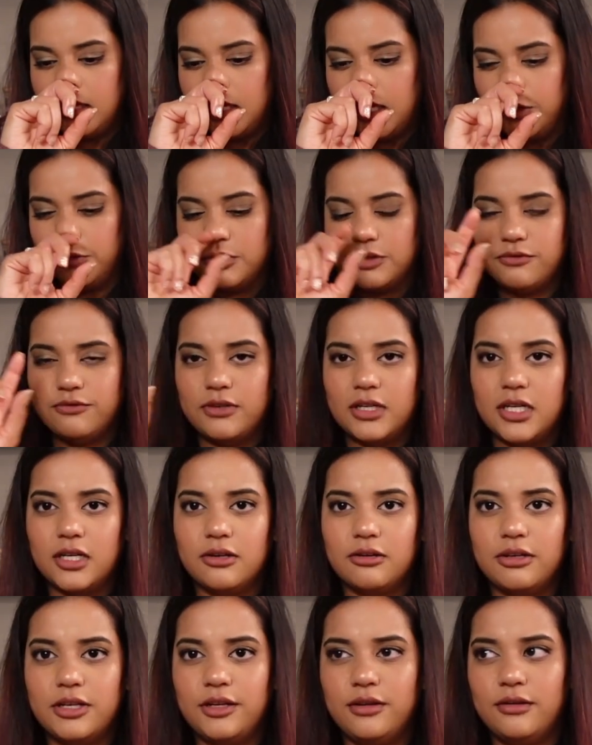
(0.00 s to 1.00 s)
and it was
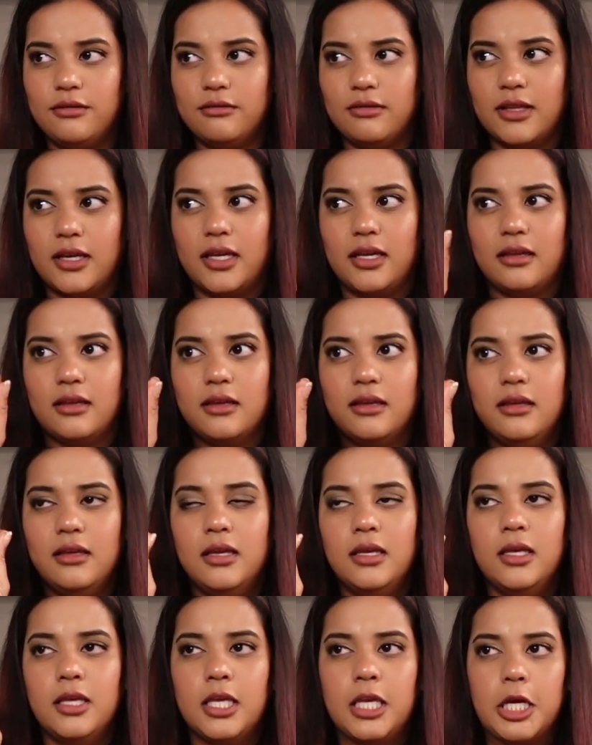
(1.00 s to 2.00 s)
very like
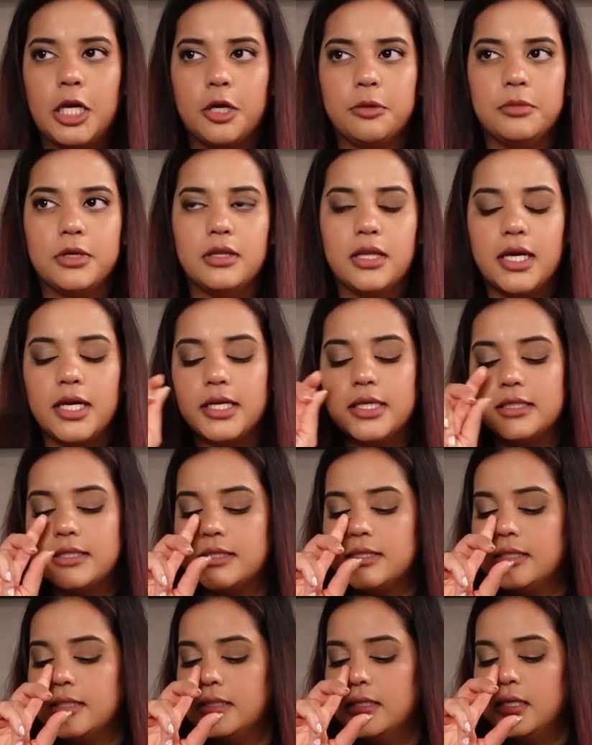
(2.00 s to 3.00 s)

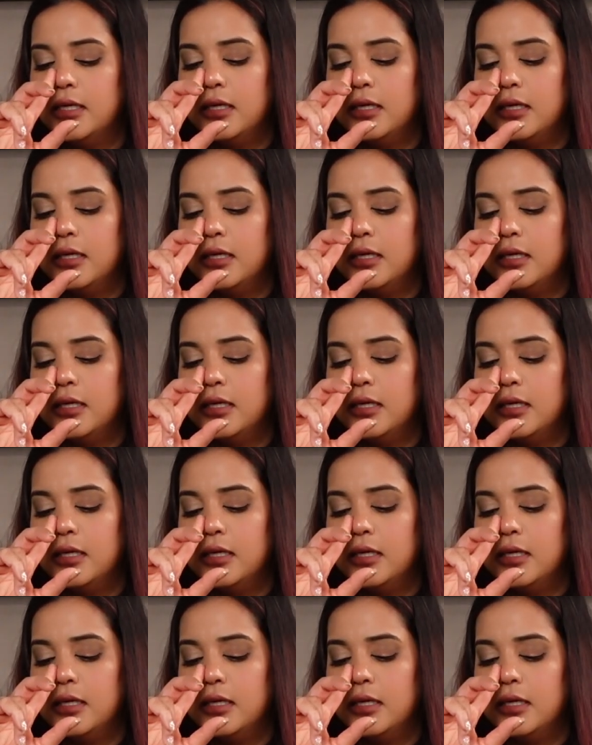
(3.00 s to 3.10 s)
caramelized.